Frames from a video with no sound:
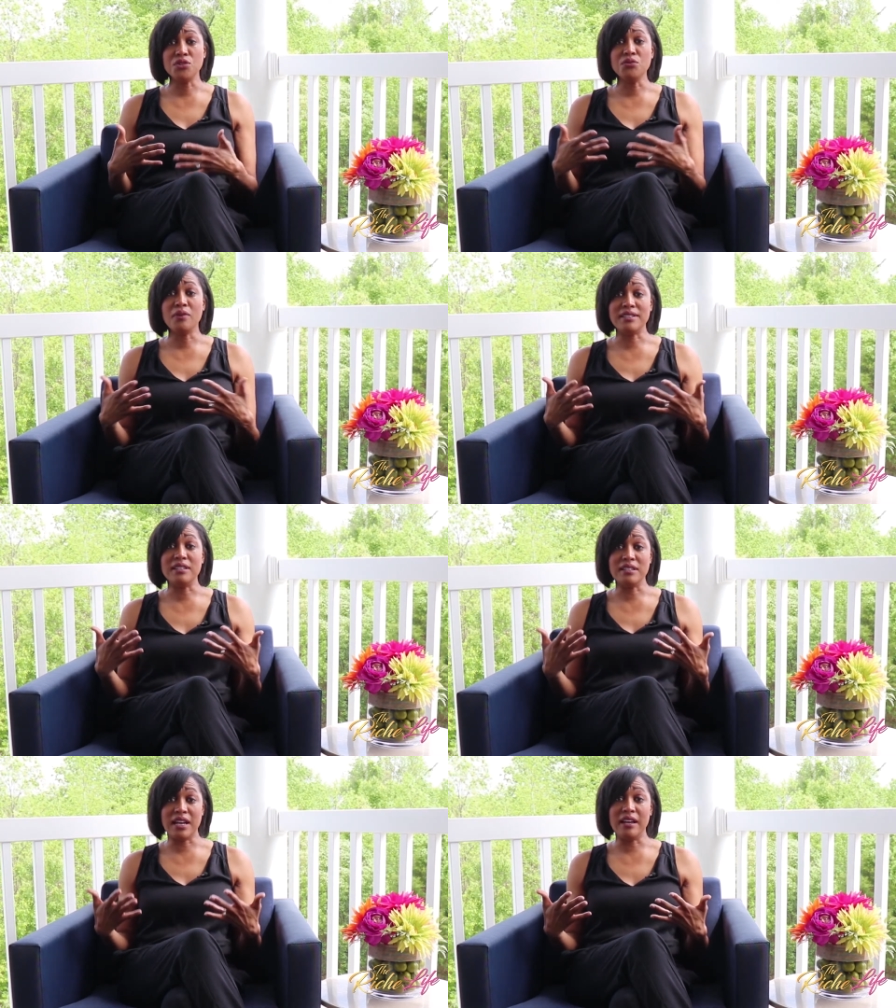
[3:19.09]
Jude
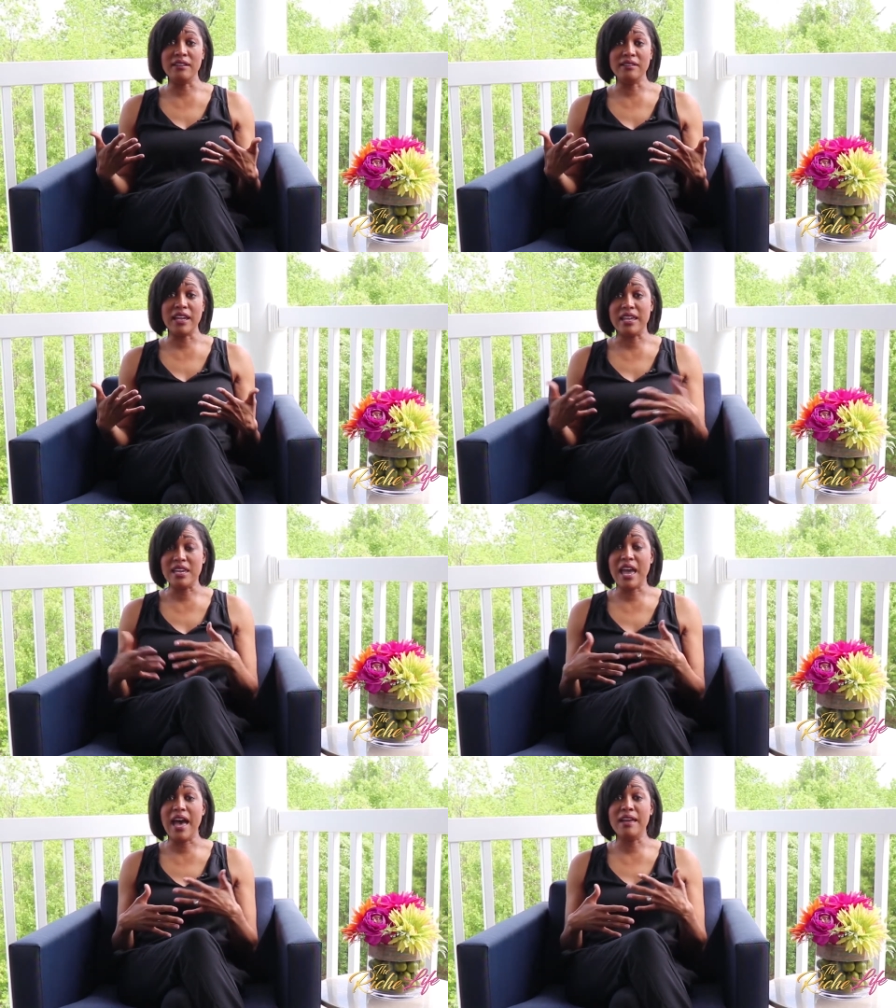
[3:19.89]
wasn't done, that
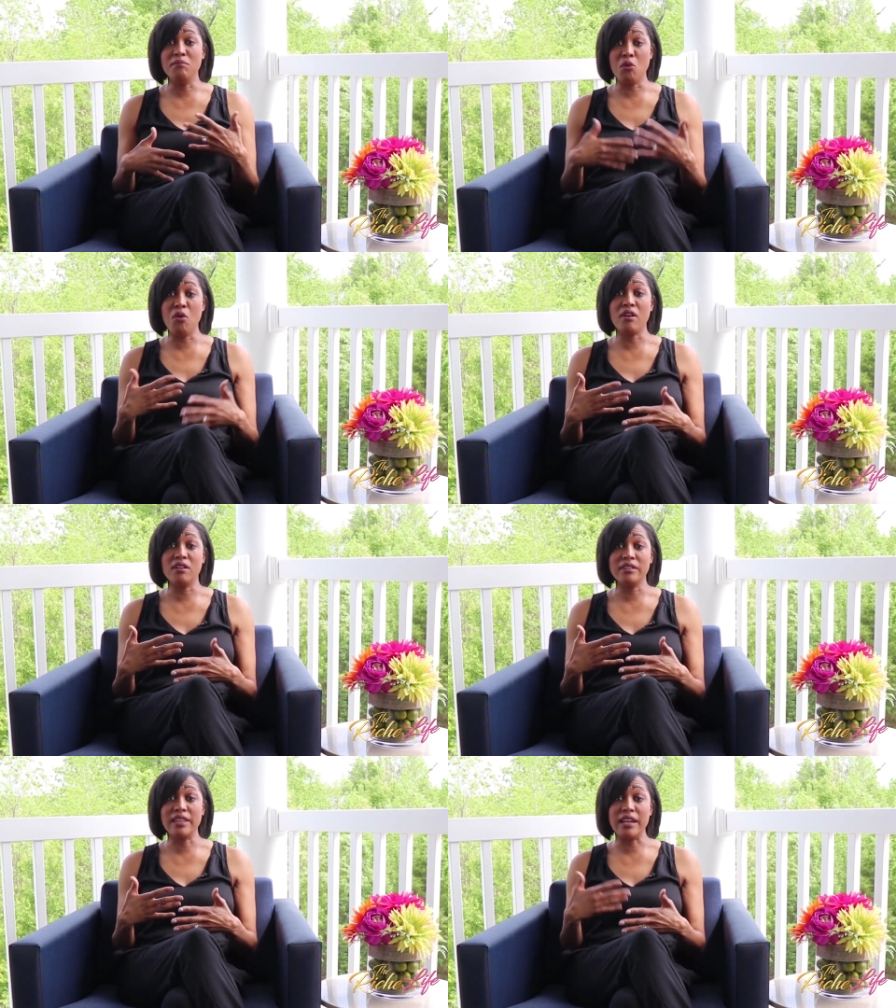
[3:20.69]
he had
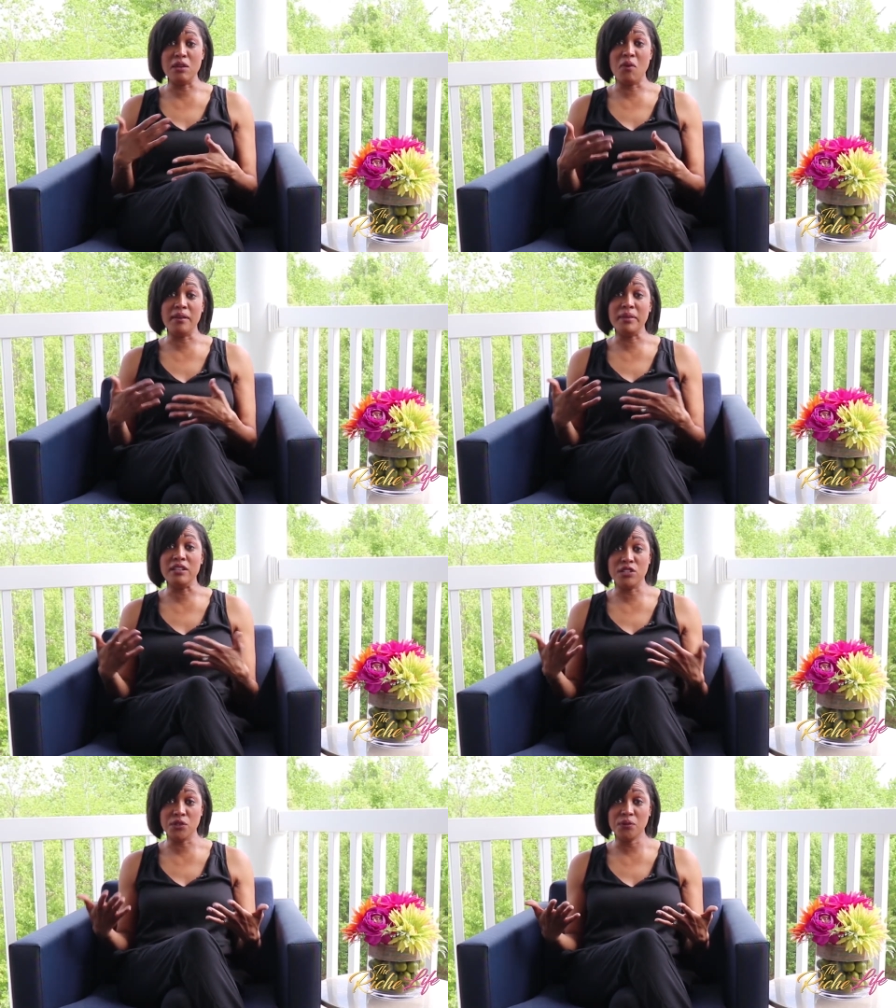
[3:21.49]
more that he wanted me
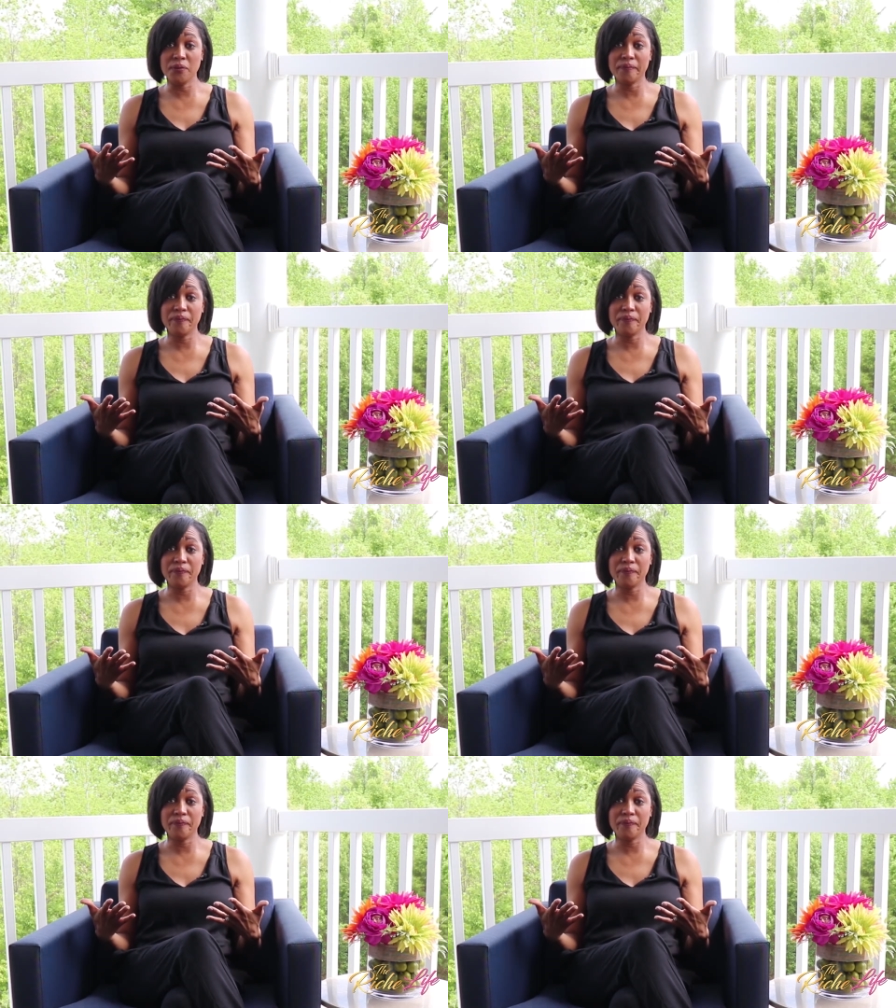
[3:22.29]
to do.